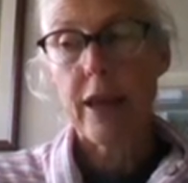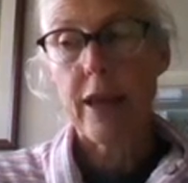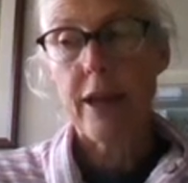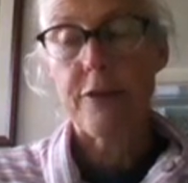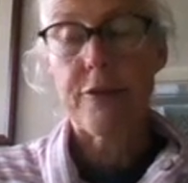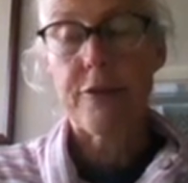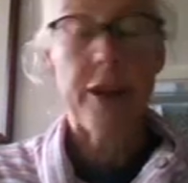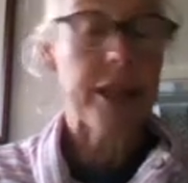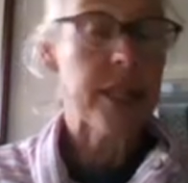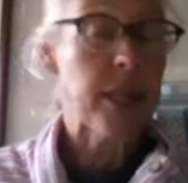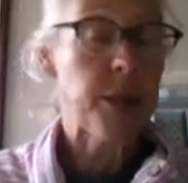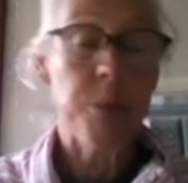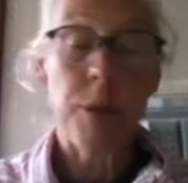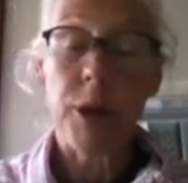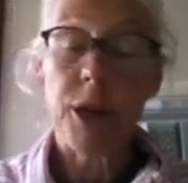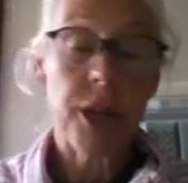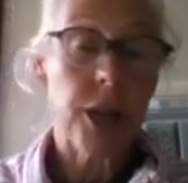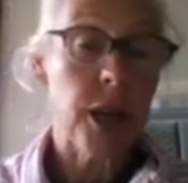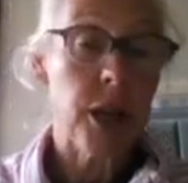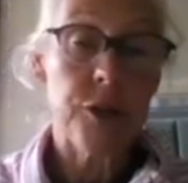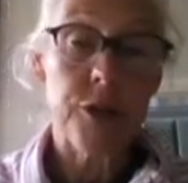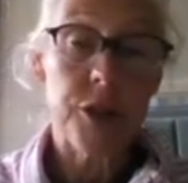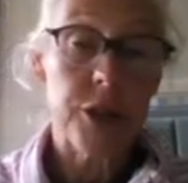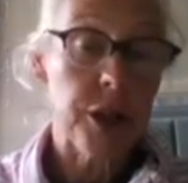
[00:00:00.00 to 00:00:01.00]
affected by
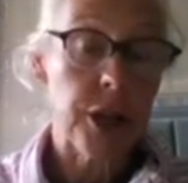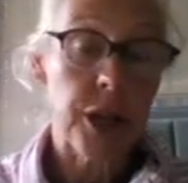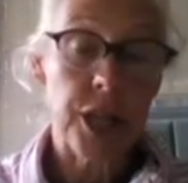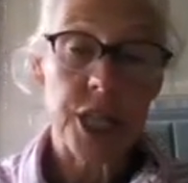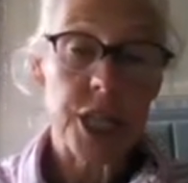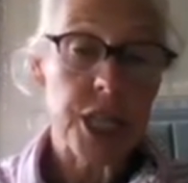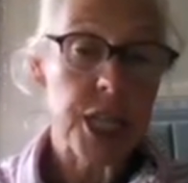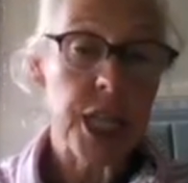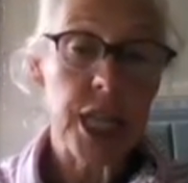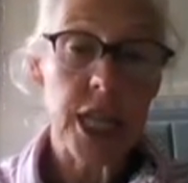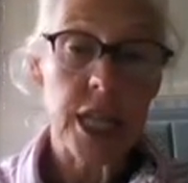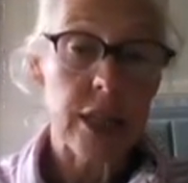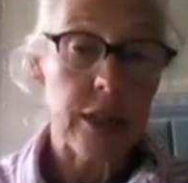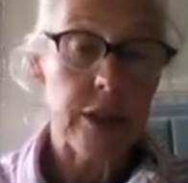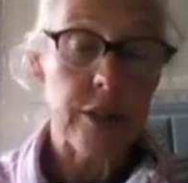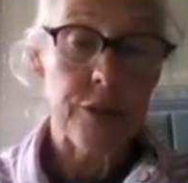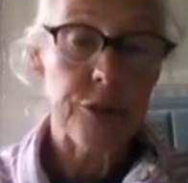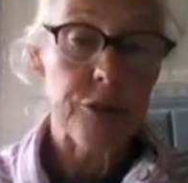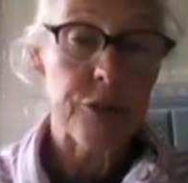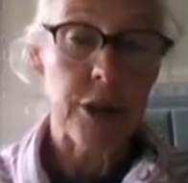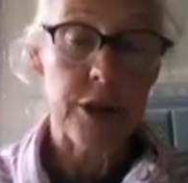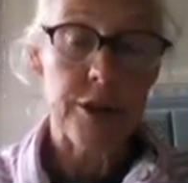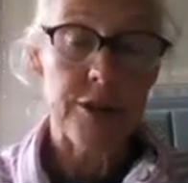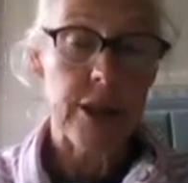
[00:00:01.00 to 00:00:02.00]
COVID-19,
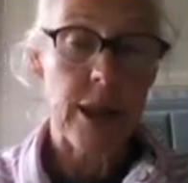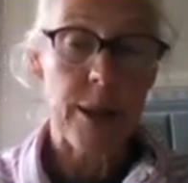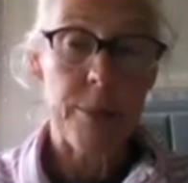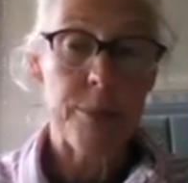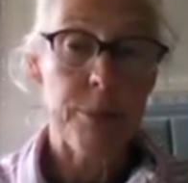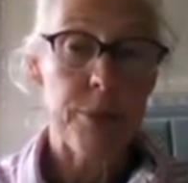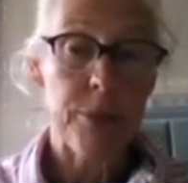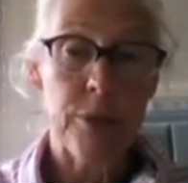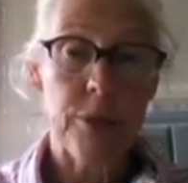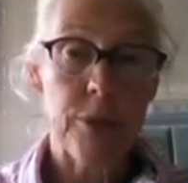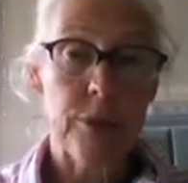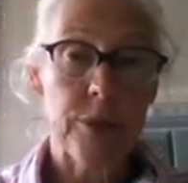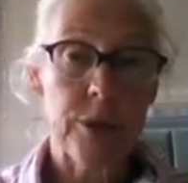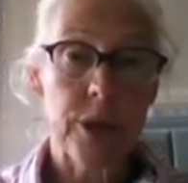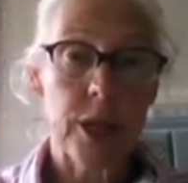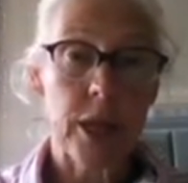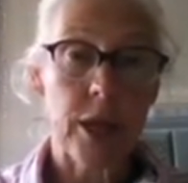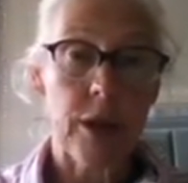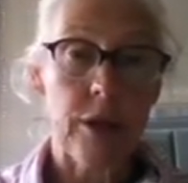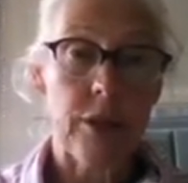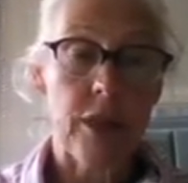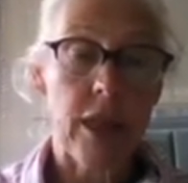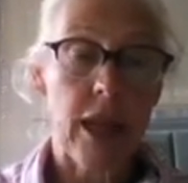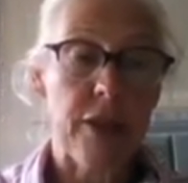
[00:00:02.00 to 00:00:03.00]
for example,
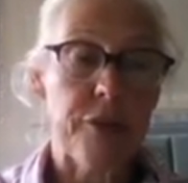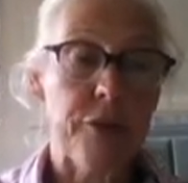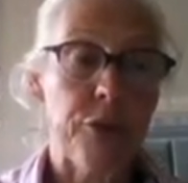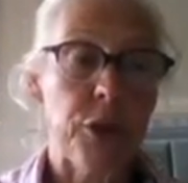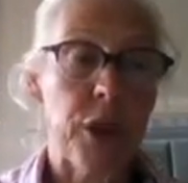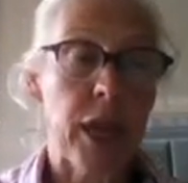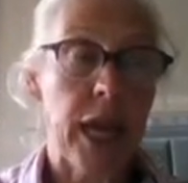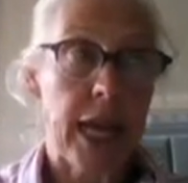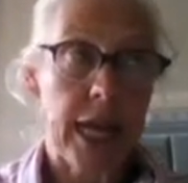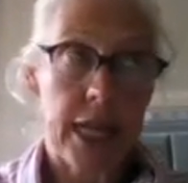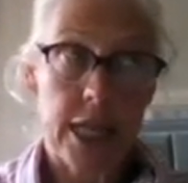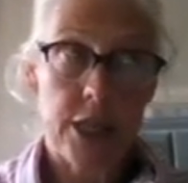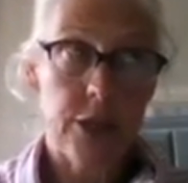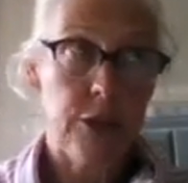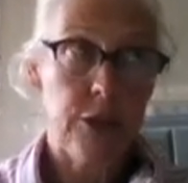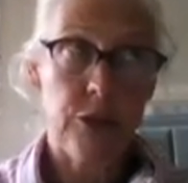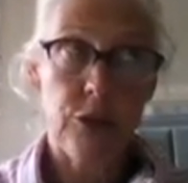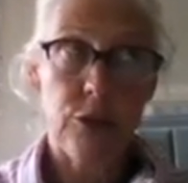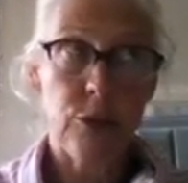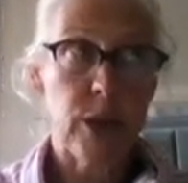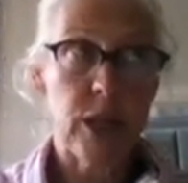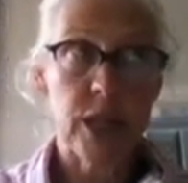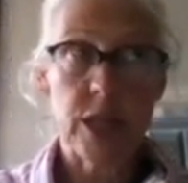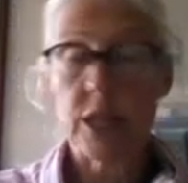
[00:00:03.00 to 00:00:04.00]
and therefore they had to
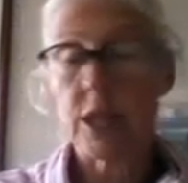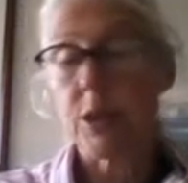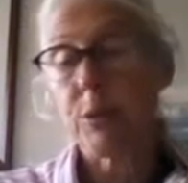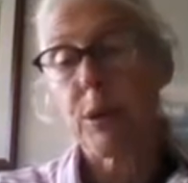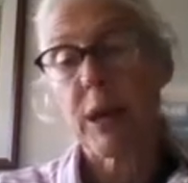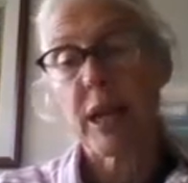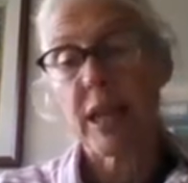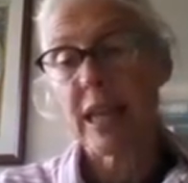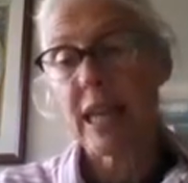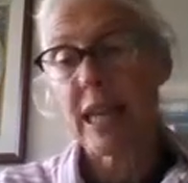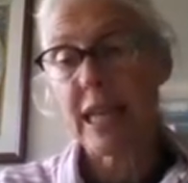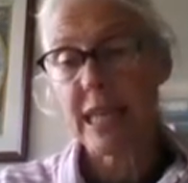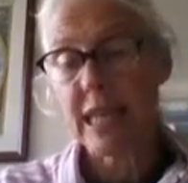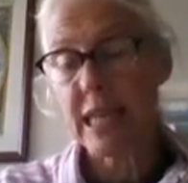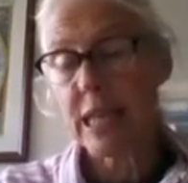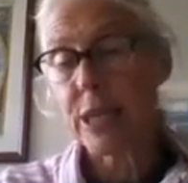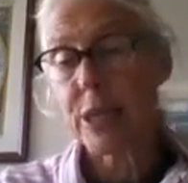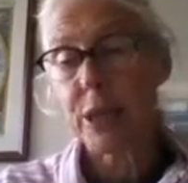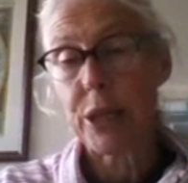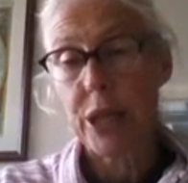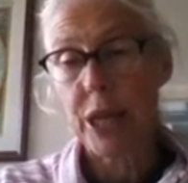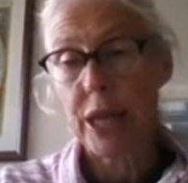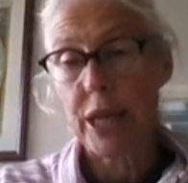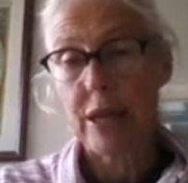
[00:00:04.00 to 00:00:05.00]
switch the way they did
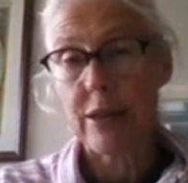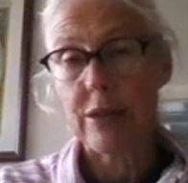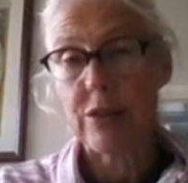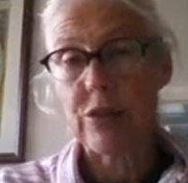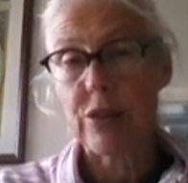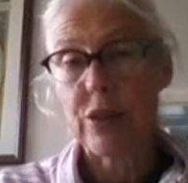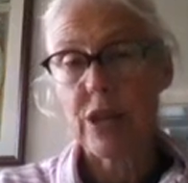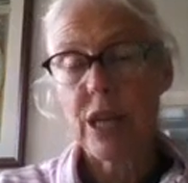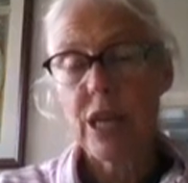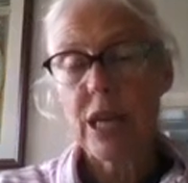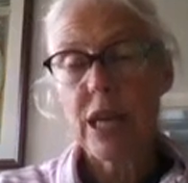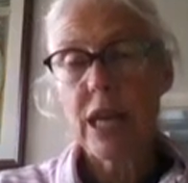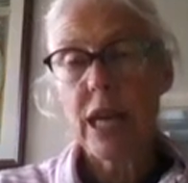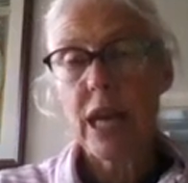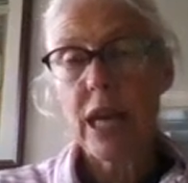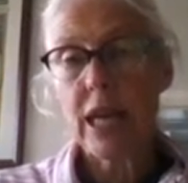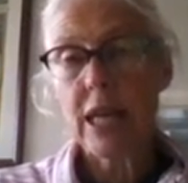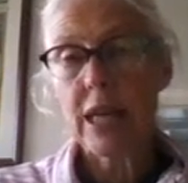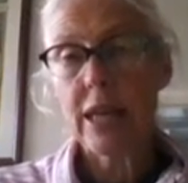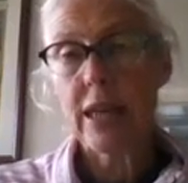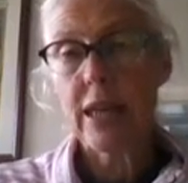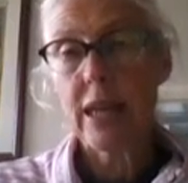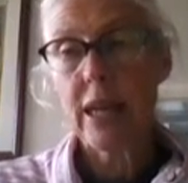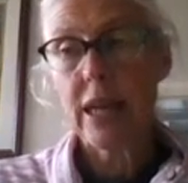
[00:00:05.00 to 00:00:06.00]
things,
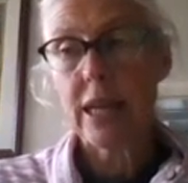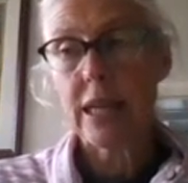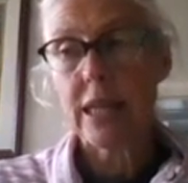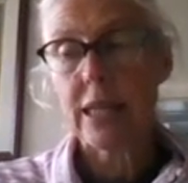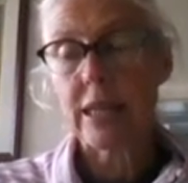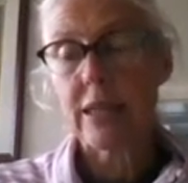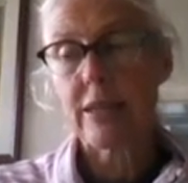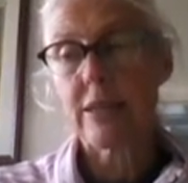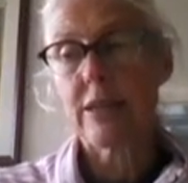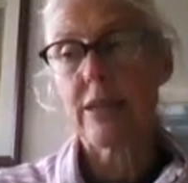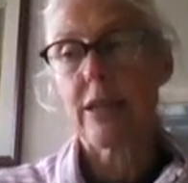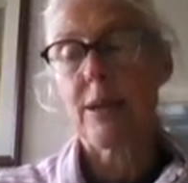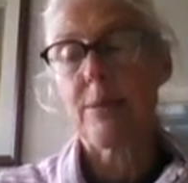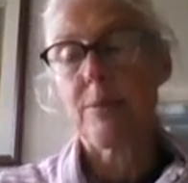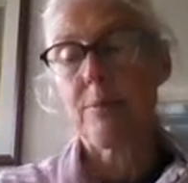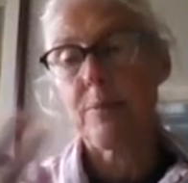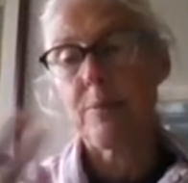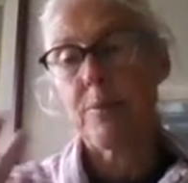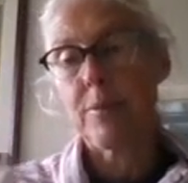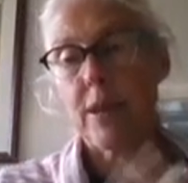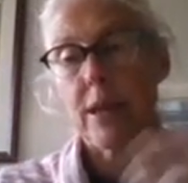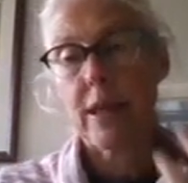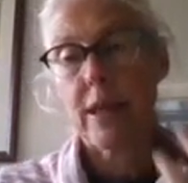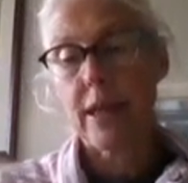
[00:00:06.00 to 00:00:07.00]
and
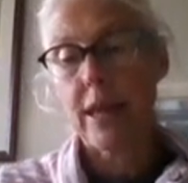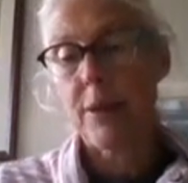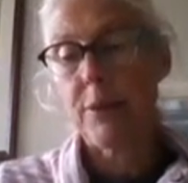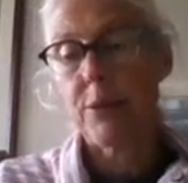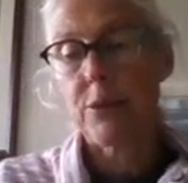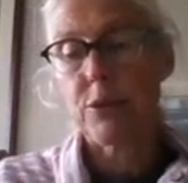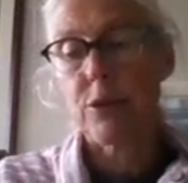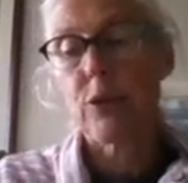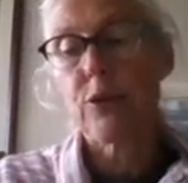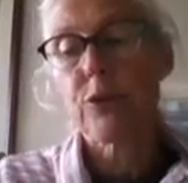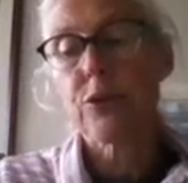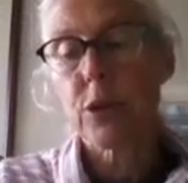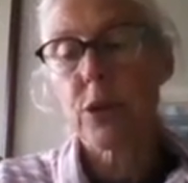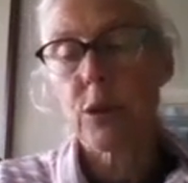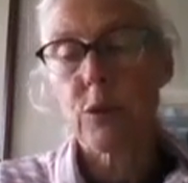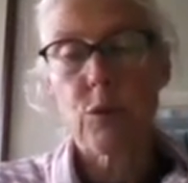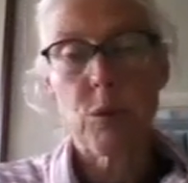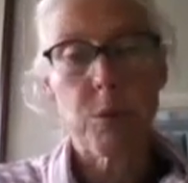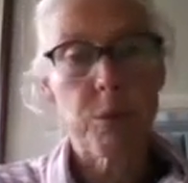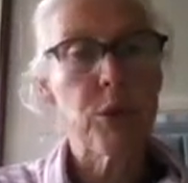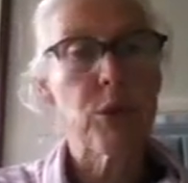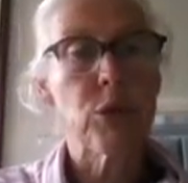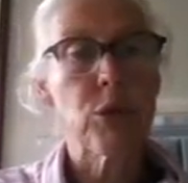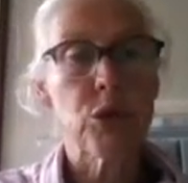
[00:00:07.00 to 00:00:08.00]
that was often
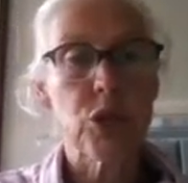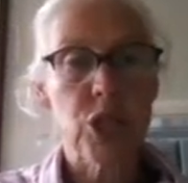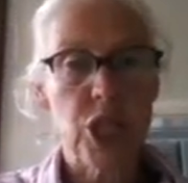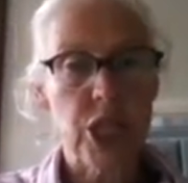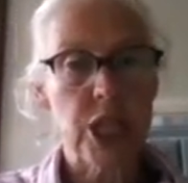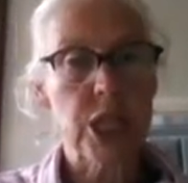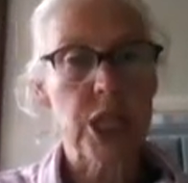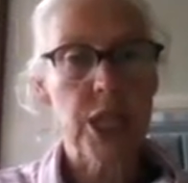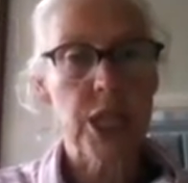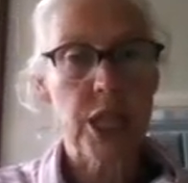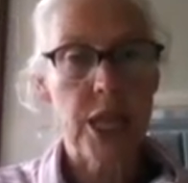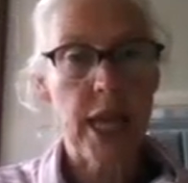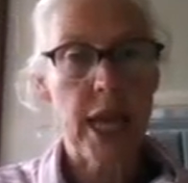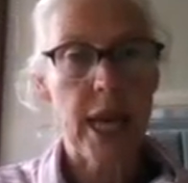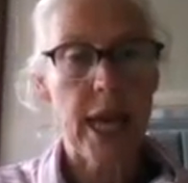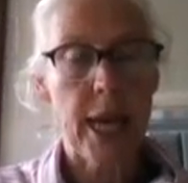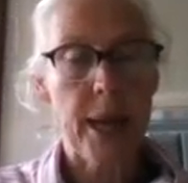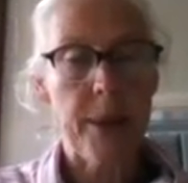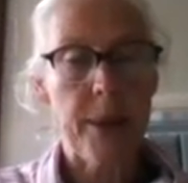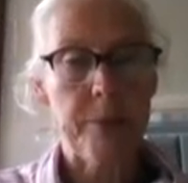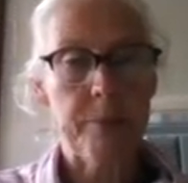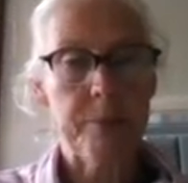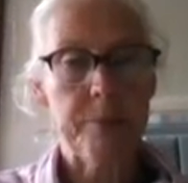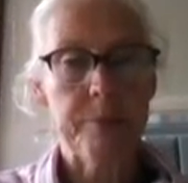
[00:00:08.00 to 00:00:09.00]
reported
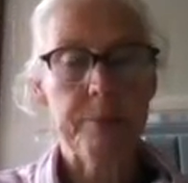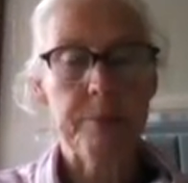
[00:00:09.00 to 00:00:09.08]
there.